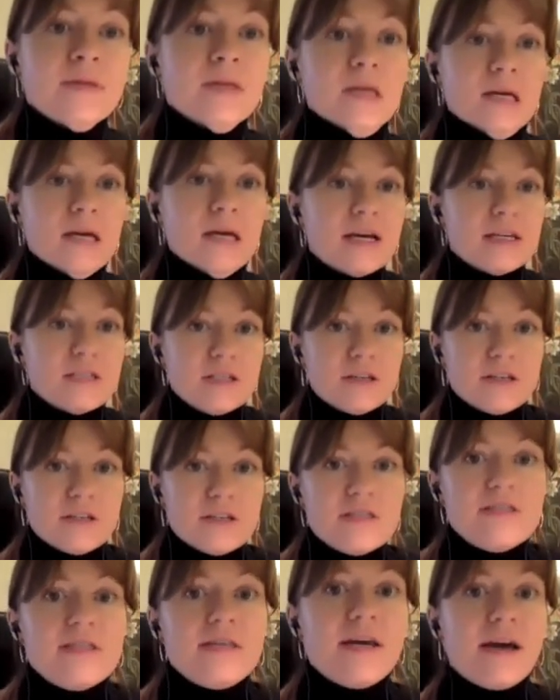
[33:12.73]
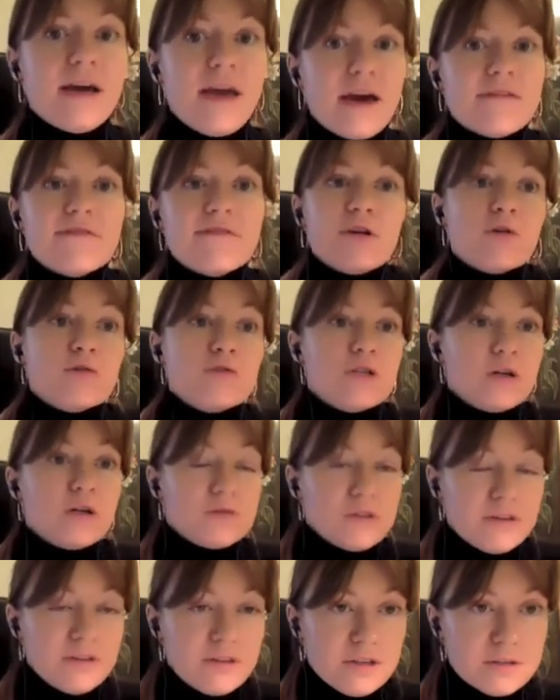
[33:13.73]
As you can see, I have not
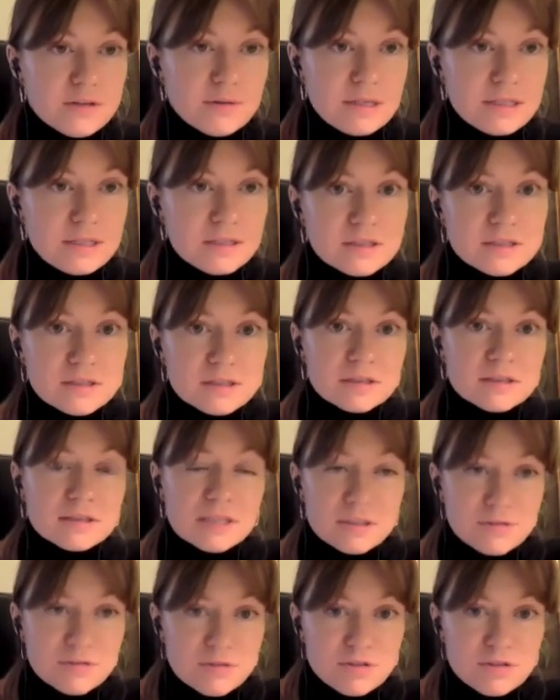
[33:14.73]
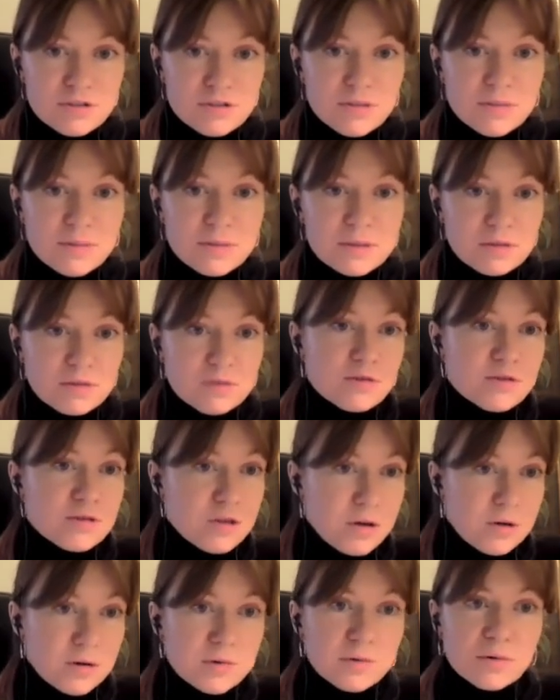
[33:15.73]
only theoretical literature, but
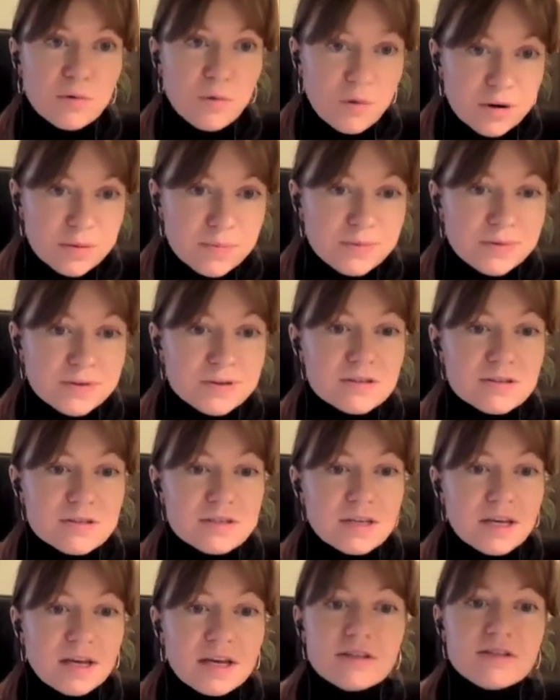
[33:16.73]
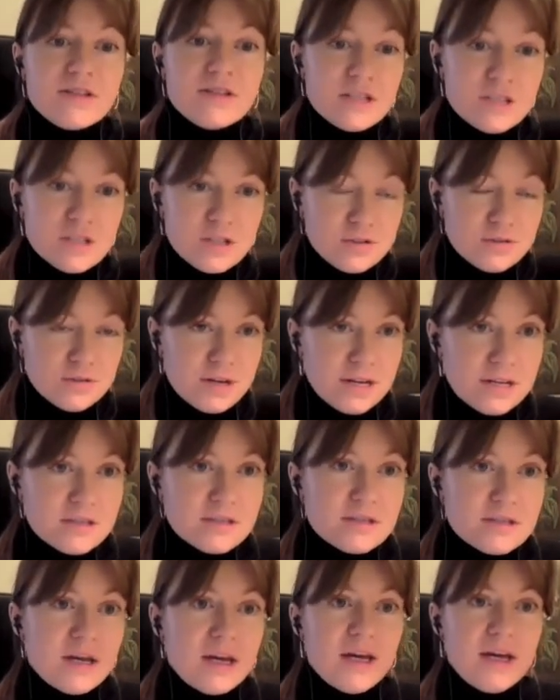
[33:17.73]
also corpus and
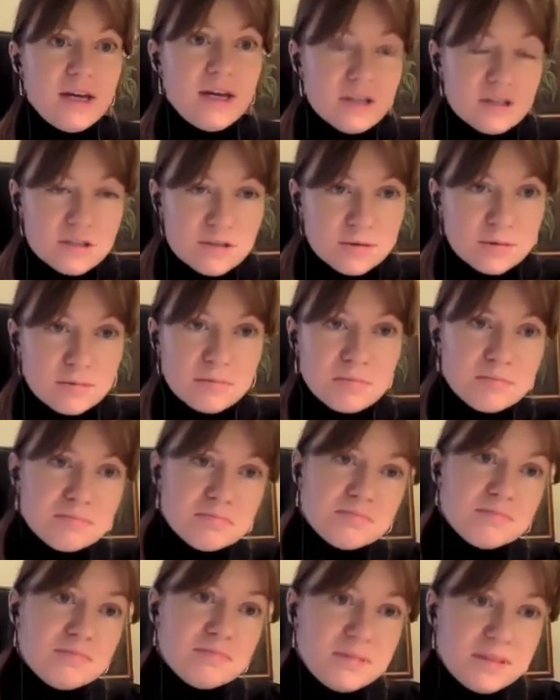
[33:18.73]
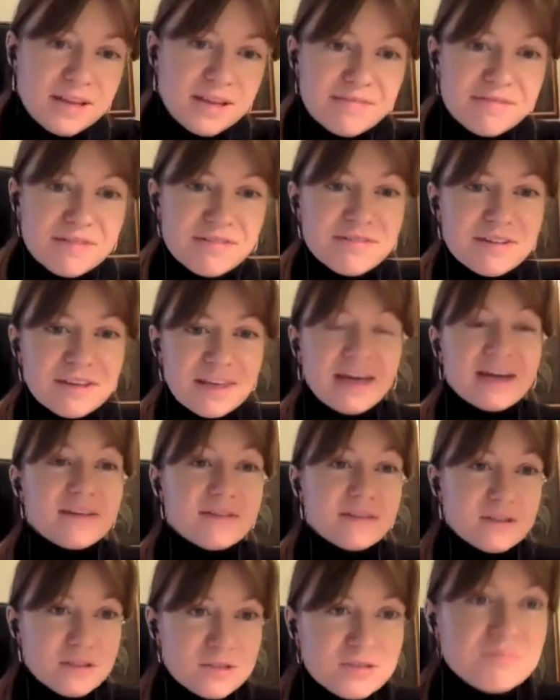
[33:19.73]
dictionaries. So never
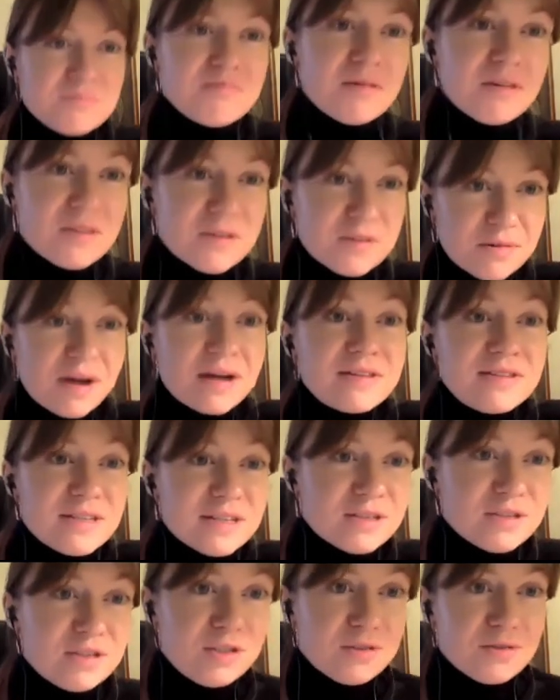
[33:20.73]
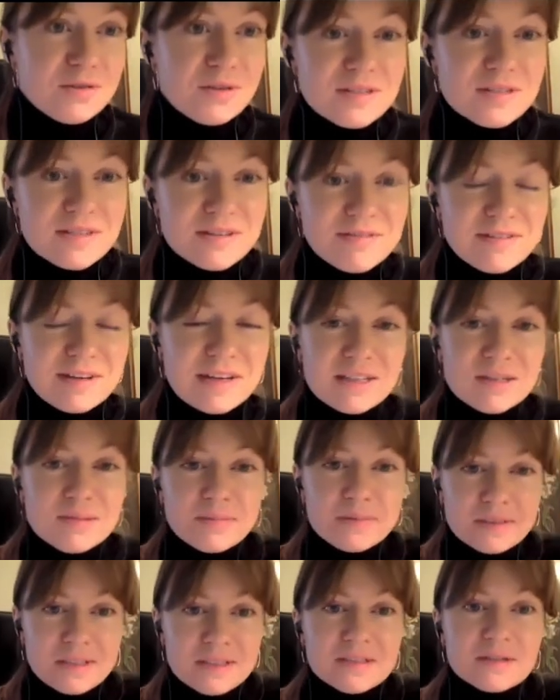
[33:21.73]
forget that there are dictionaries
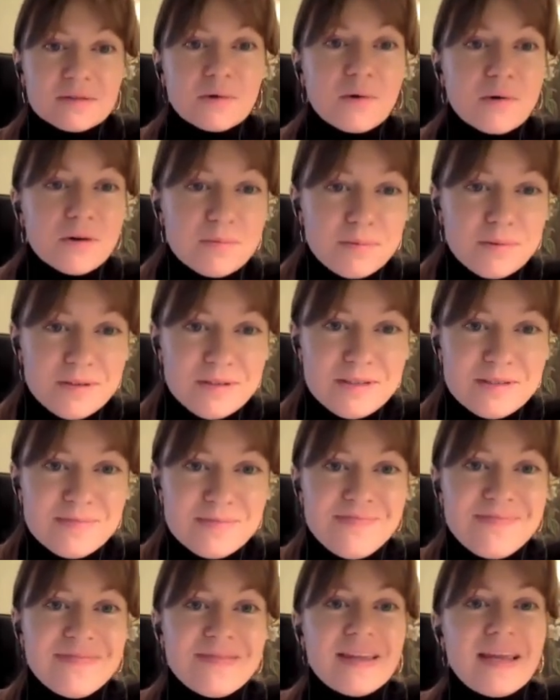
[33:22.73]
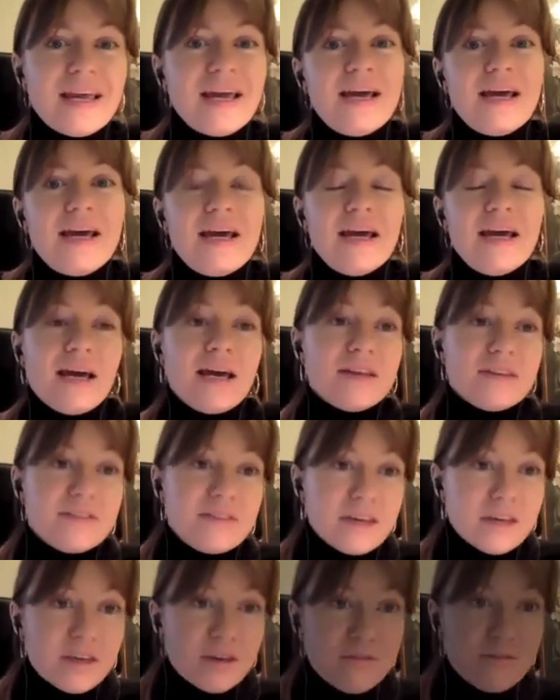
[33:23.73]
available in the corpus. And
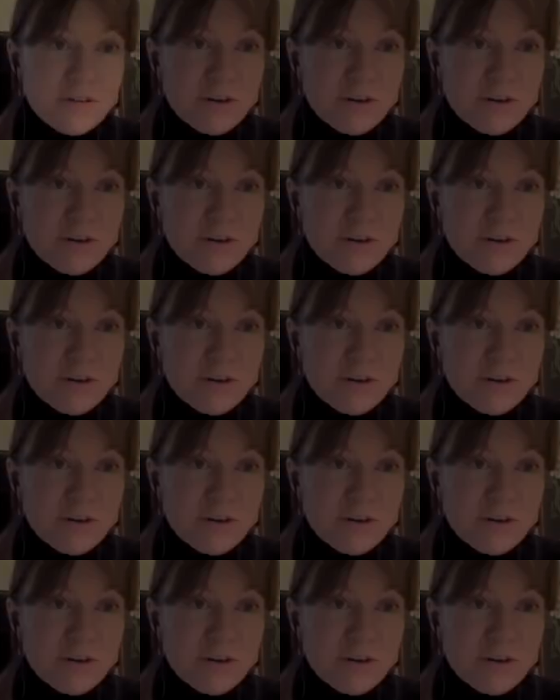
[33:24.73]
thank you very